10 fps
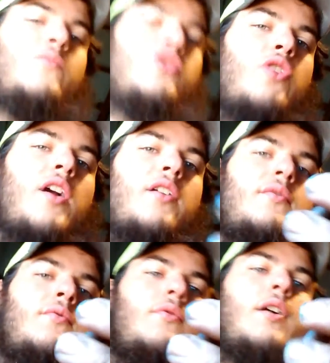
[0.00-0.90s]
truck,
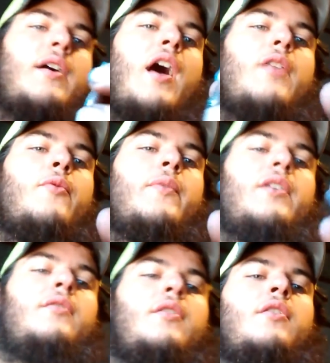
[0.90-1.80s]

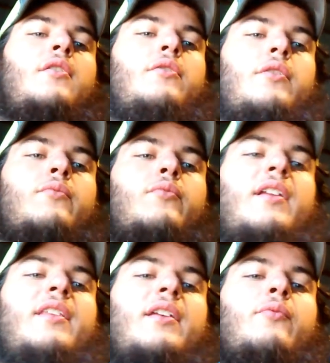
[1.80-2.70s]
automobile, or
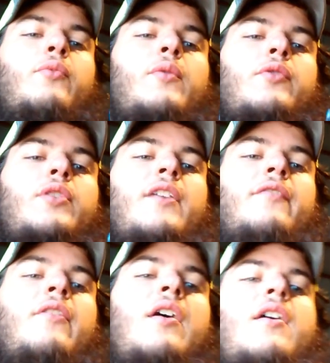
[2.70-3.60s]
anything rear-wheel drive,
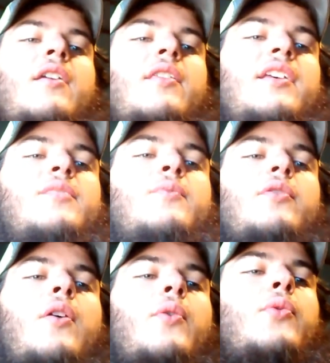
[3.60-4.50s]
this will
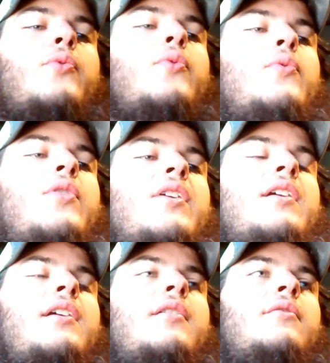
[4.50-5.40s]
go through
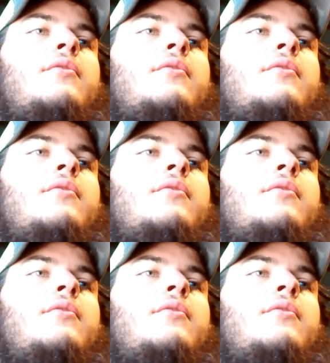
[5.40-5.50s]
the